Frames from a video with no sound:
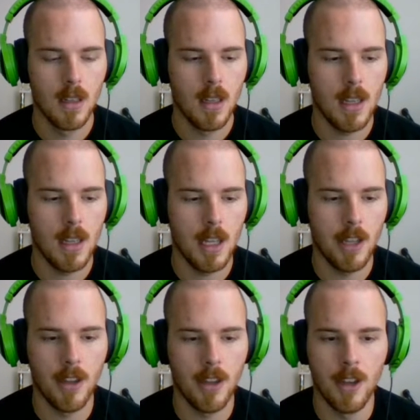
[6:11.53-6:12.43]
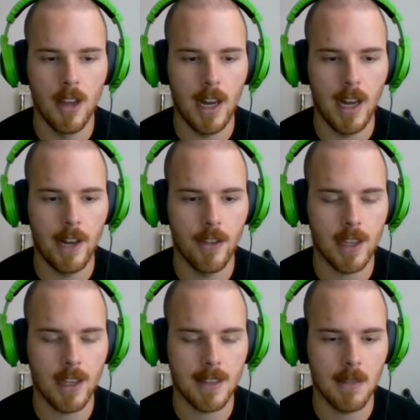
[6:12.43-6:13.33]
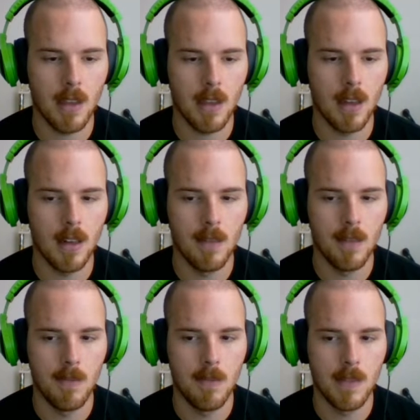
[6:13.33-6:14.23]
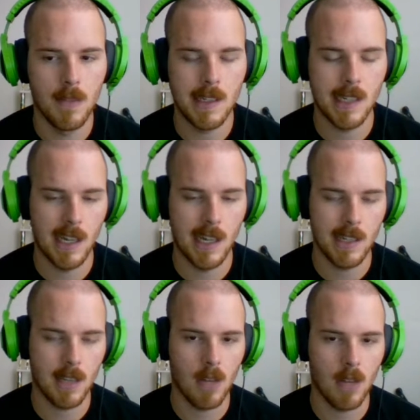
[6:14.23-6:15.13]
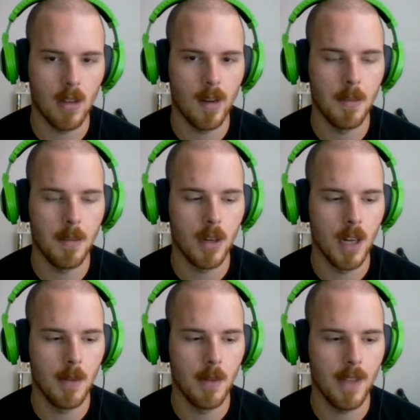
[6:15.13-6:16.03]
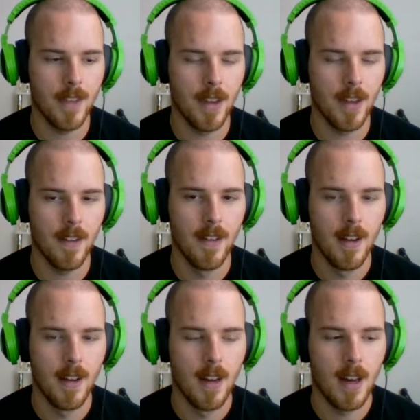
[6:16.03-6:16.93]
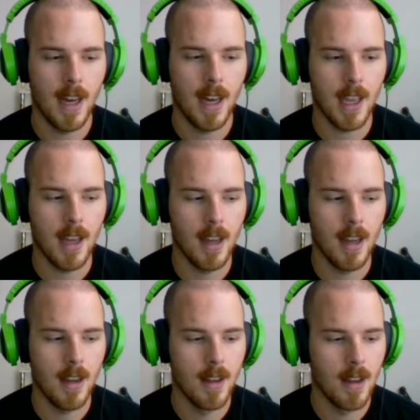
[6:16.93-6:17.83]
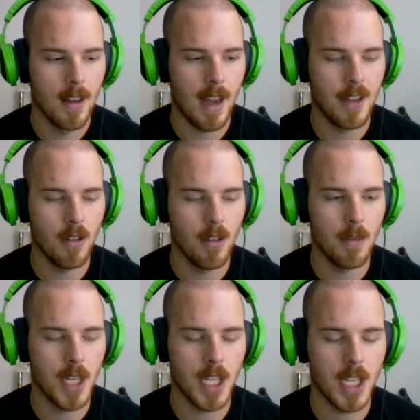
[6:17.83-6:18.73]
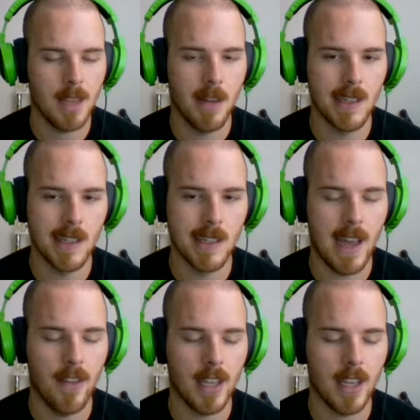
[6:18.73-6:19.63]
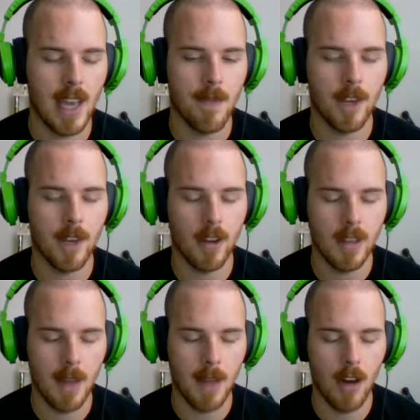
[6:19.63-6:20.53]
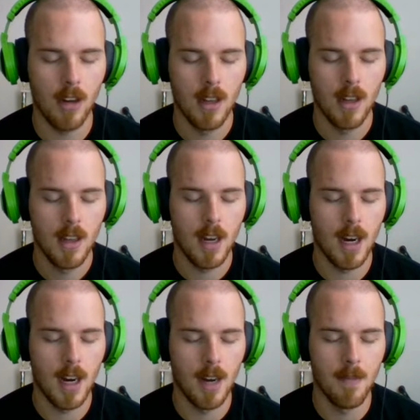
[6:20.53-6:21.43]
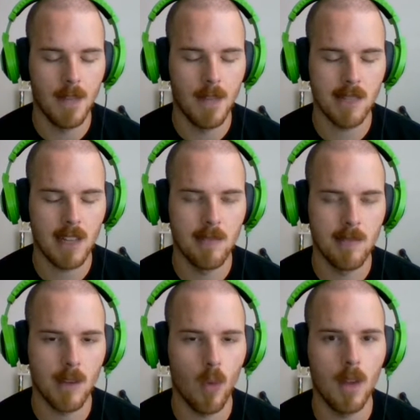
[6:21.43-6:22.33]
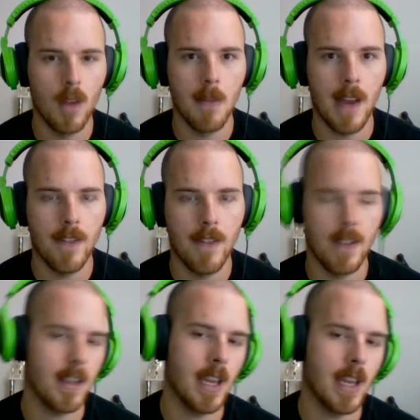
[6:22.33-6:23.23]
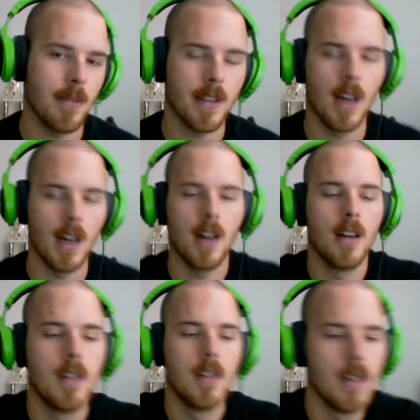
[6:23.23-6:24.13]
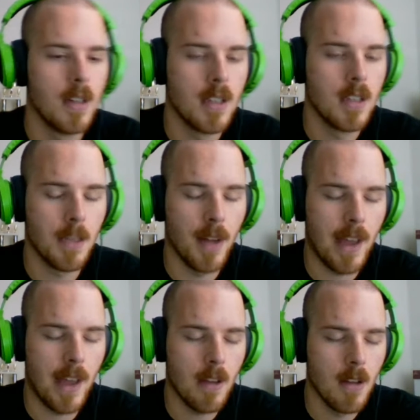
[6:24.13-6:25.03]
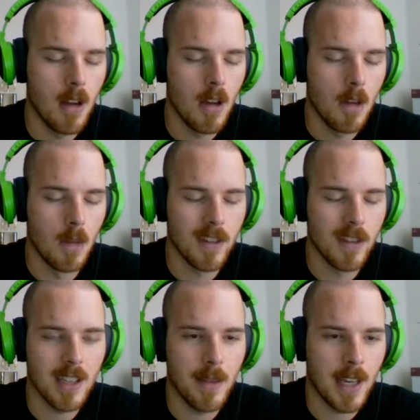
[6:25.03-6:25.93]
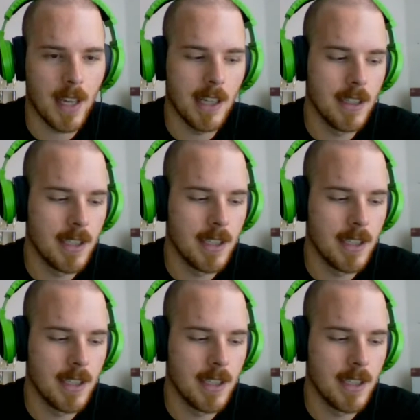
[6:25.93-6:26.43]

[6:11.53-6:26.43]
I don't think it's gonna be it's not something I really want to put up. Even though I do appreciate the puzzles they have in the game, figuring them out. Puzzle games are one of my favorite games to play, mostly because